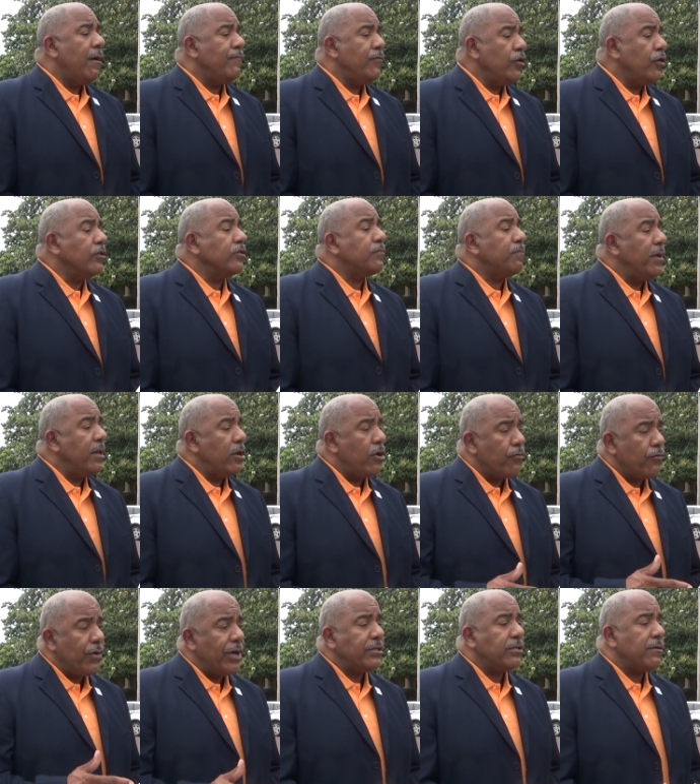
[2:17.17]
you can spend the
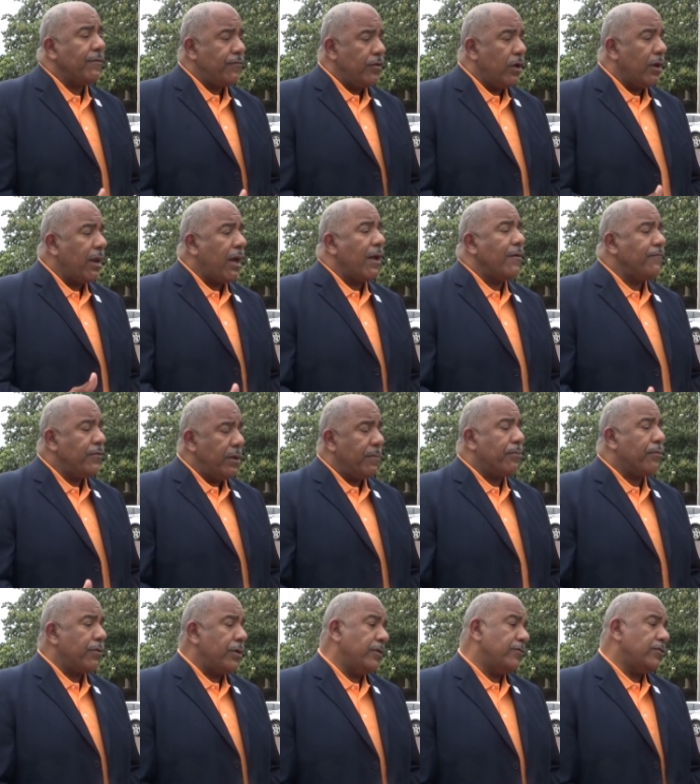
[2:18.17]
rest of your life in
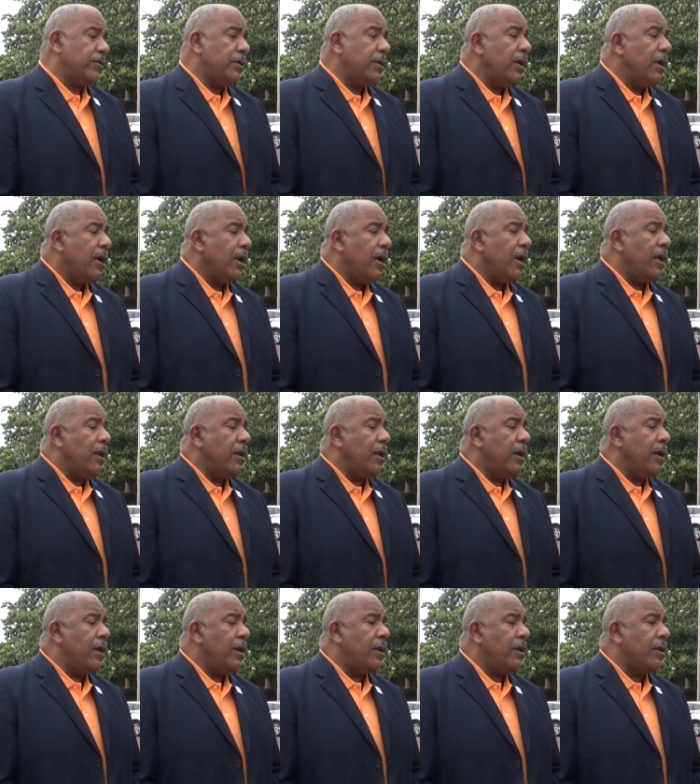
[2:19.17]
prison. And
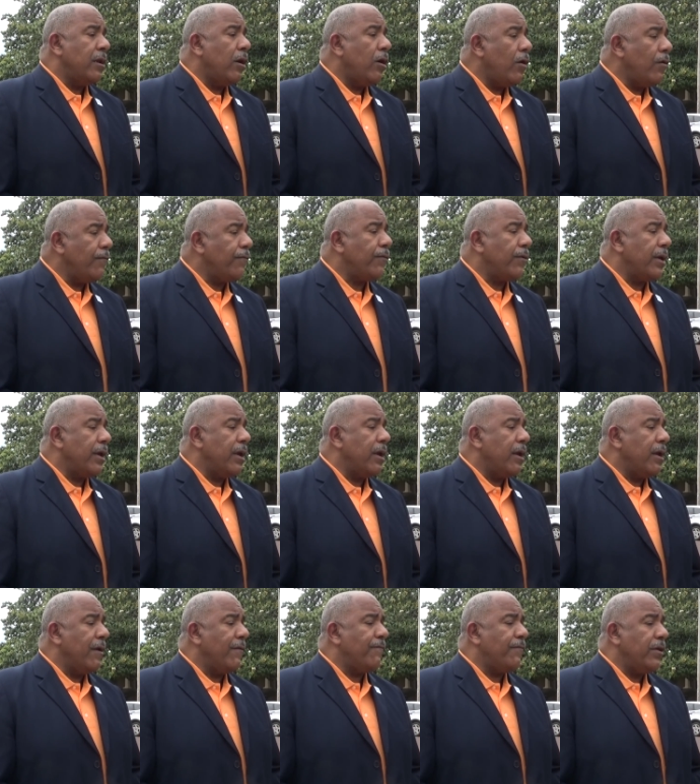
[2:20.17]
hopefully,
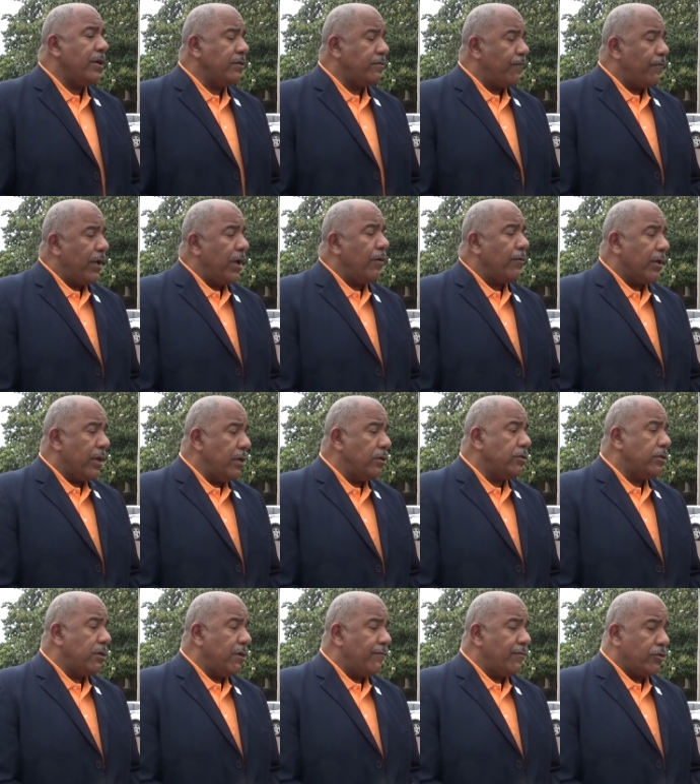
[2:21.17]
if he's found
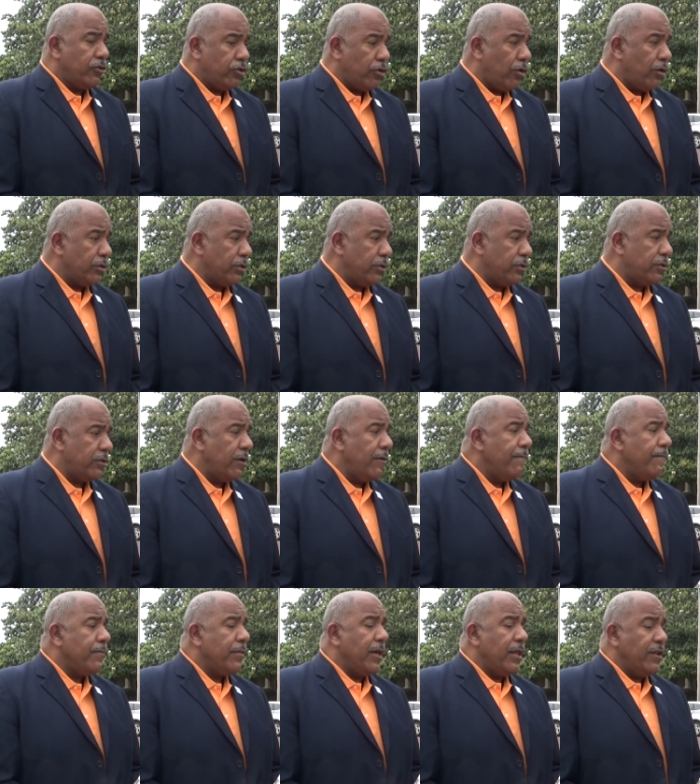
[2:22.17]
guilty of the charges
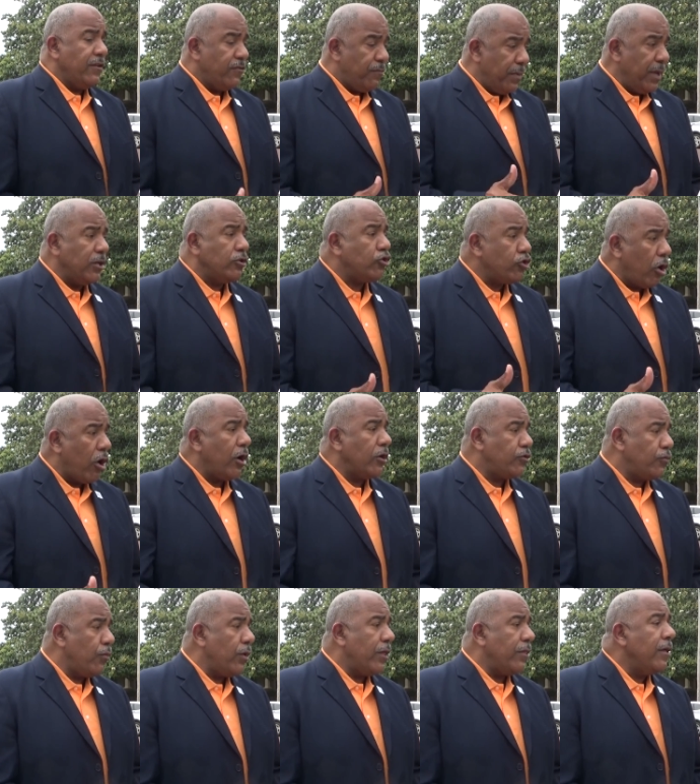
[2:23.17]
that he's been
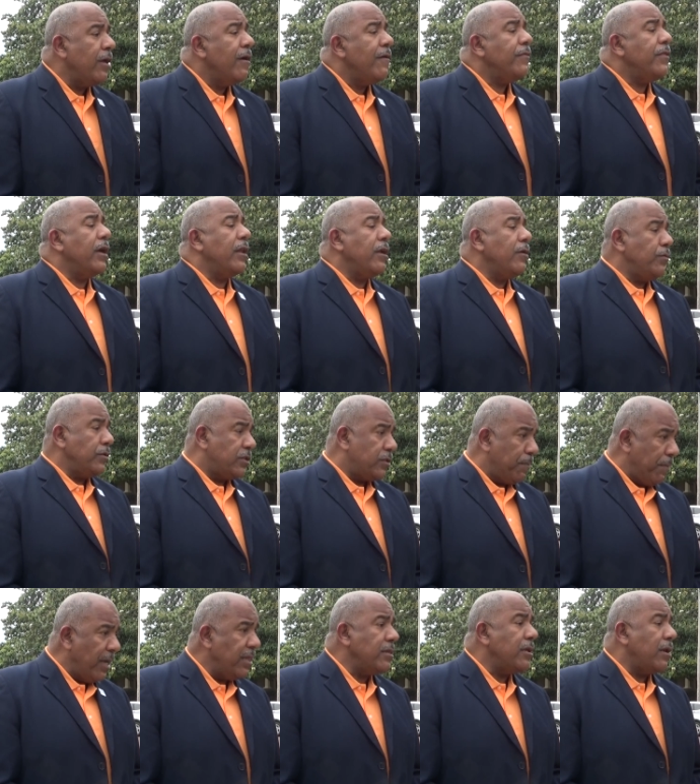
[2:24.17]
charged with, that he will
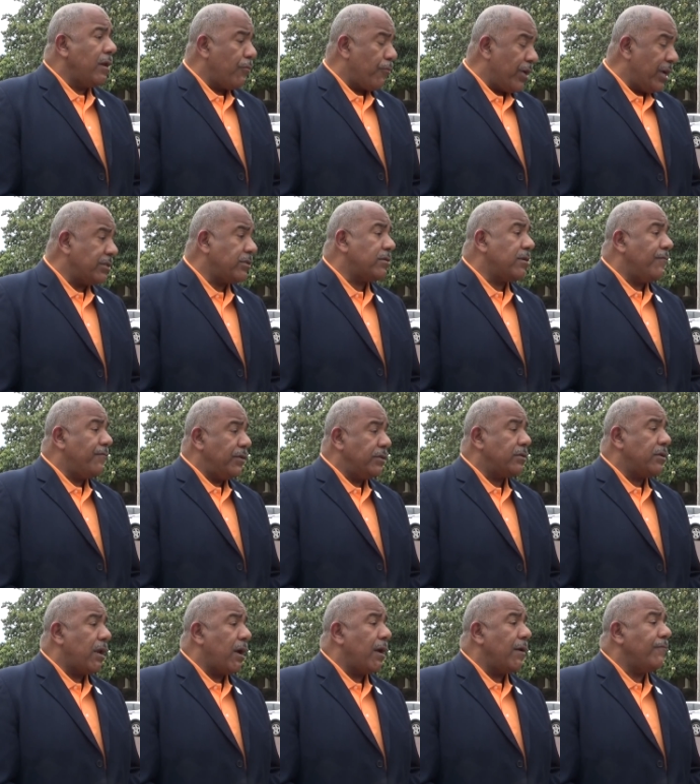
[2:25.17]
spend the rest of
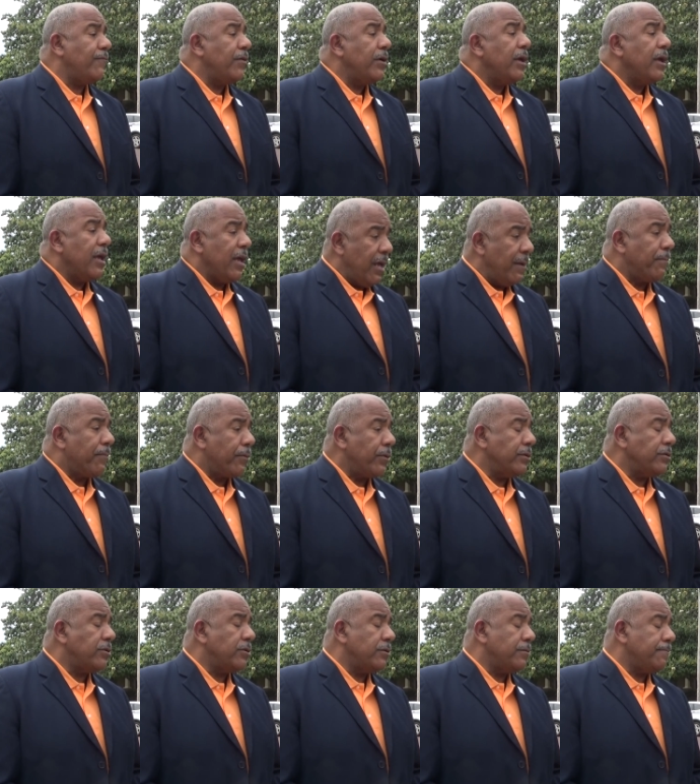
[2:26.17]
his life in
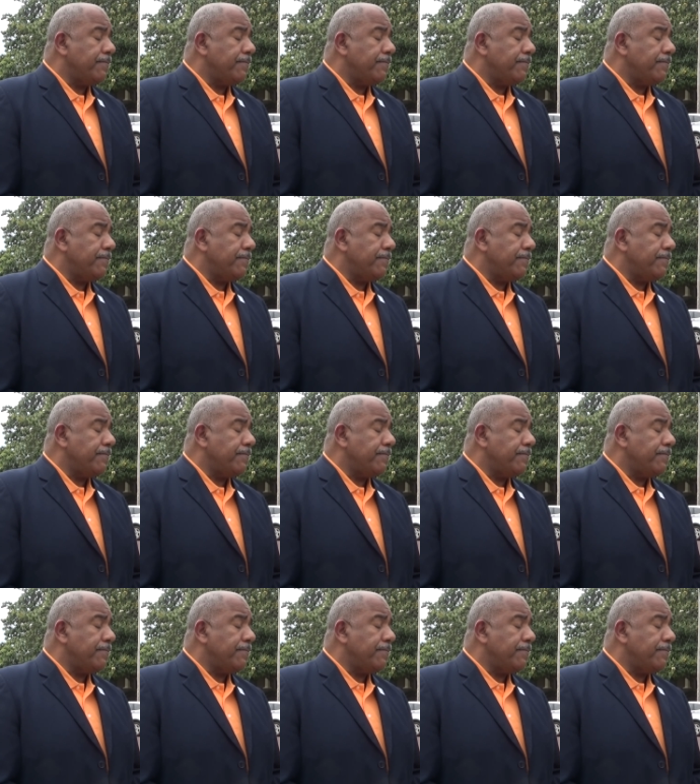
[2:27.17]
prison.